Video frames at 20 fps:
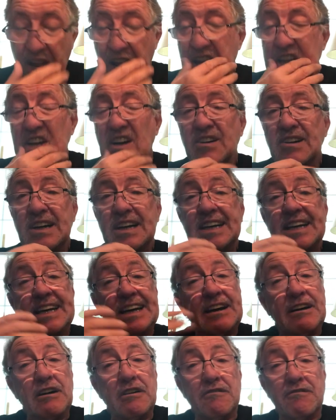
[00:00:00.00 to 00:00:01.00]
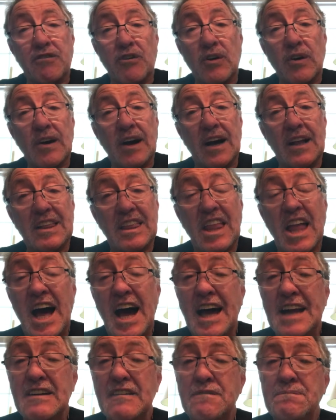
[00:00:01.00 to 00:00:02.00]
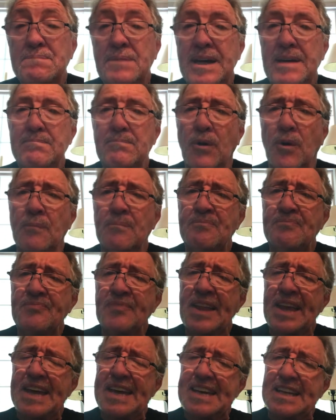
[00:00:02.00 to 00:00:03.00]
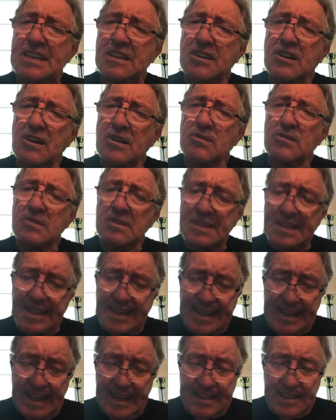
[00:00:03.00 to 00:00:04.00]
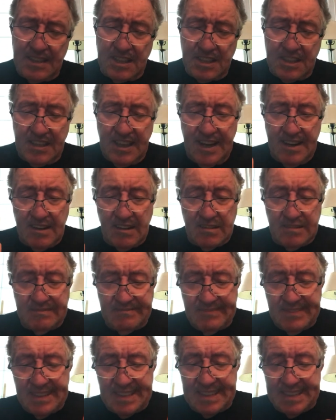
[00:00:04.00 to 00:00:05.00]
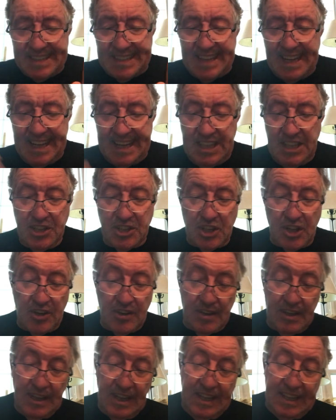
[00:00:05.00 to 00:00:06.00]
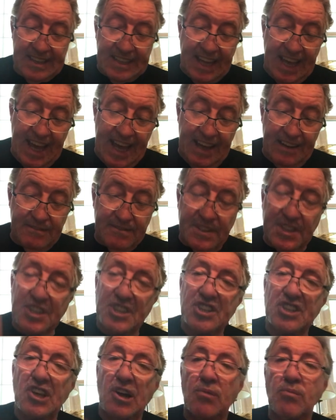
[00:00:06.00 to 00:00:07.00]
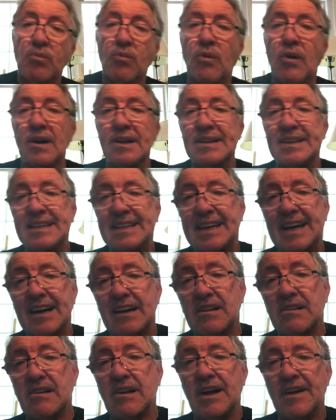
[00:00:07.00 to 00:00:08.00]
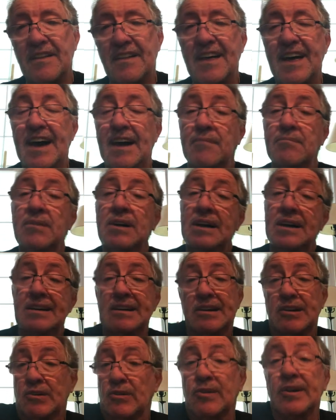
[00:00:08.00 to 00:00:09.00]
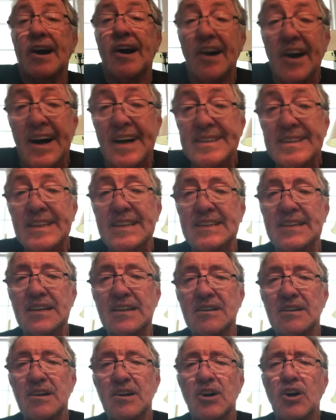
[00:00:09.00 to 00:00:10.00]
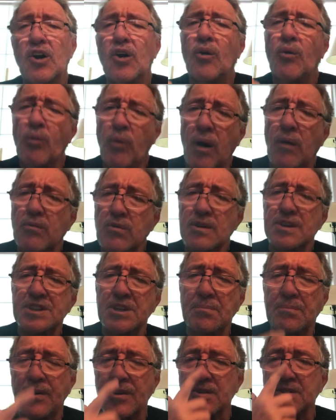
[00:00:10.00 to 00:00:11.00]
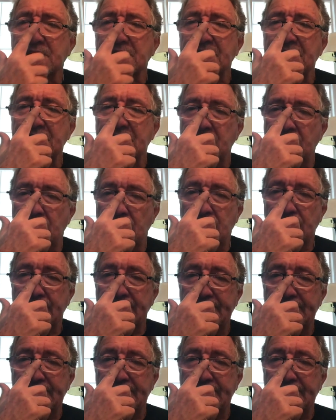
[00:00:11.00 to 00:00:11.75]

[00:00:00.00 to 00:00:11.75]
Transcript: You know, for a lot of people, it goes against their nature to have someone tell them or us what we're supposed to do.